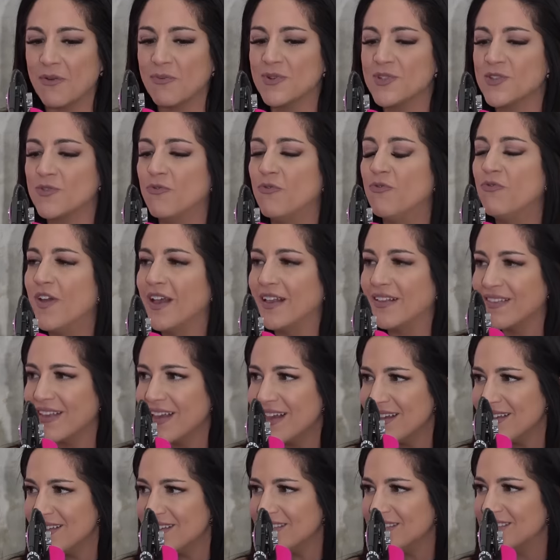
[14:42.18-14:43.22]
it was
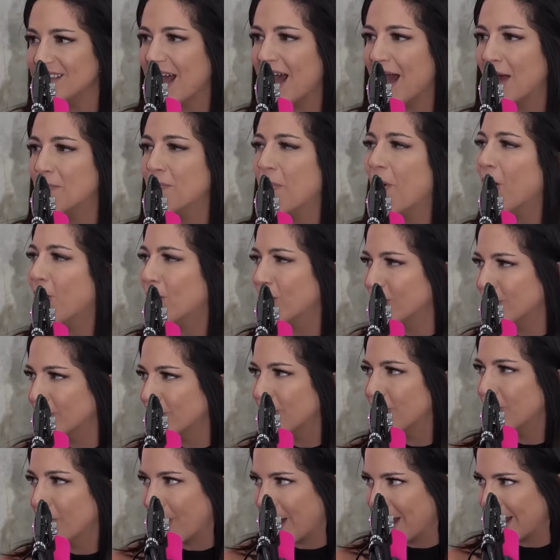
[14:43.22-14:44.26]
villas at Park
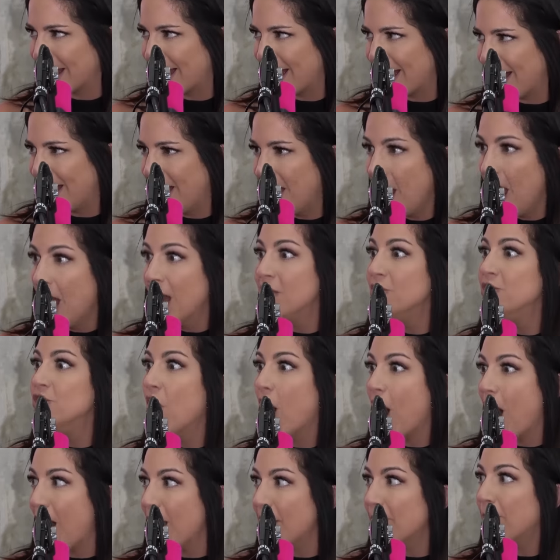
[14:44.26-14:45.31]
La Brea,
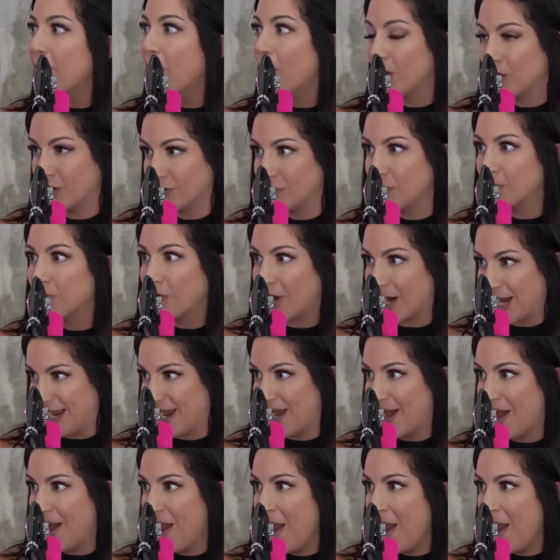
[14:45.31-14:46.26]
not Park La Brea,